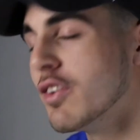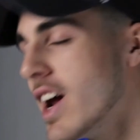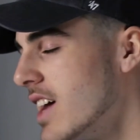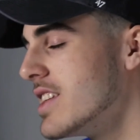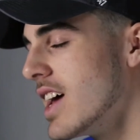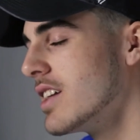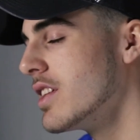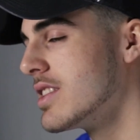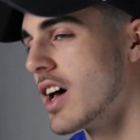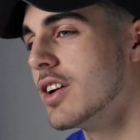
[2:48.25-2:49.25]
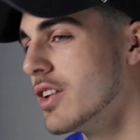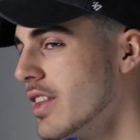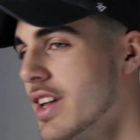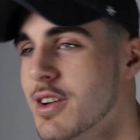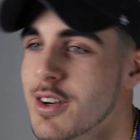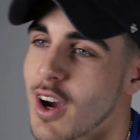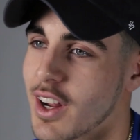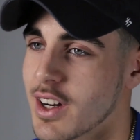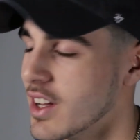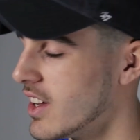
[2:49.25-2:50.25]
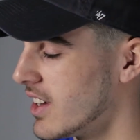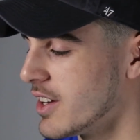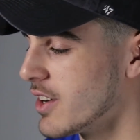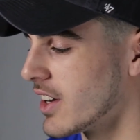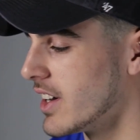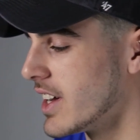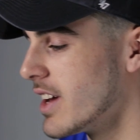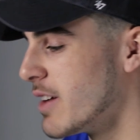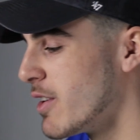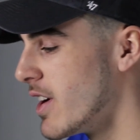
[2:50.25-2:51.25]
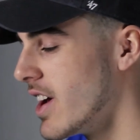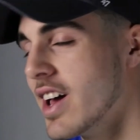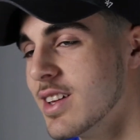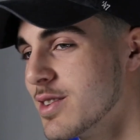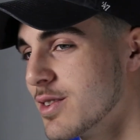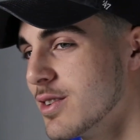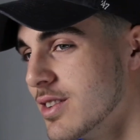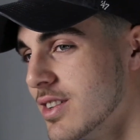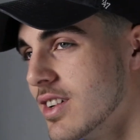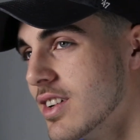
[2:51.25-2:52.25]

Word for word: light at the end of the tunnel, then you're not gonna you're not gonna get very ahead. So.